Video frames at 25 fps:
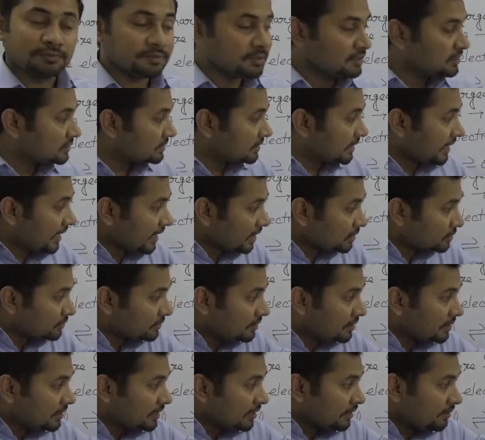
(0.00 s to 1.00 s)
which is
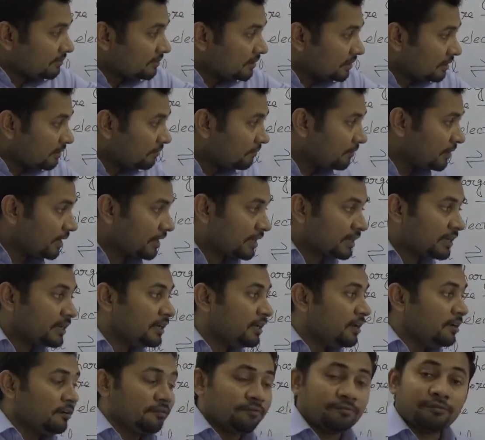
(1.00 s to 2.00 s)
actually coming
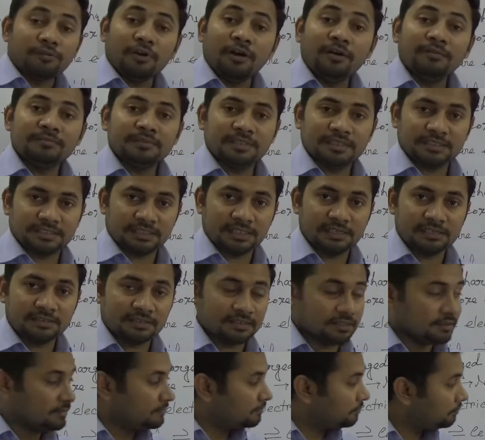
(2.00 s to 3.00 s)
away from the
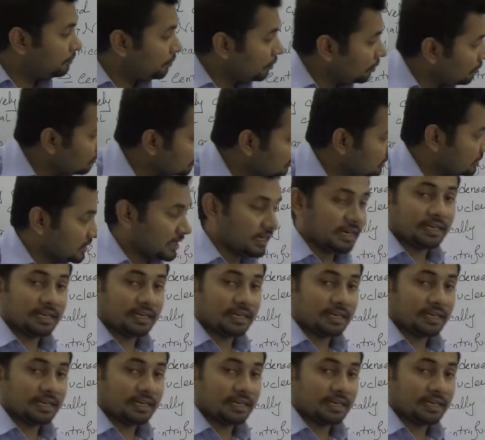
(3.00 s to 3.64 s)
center. Both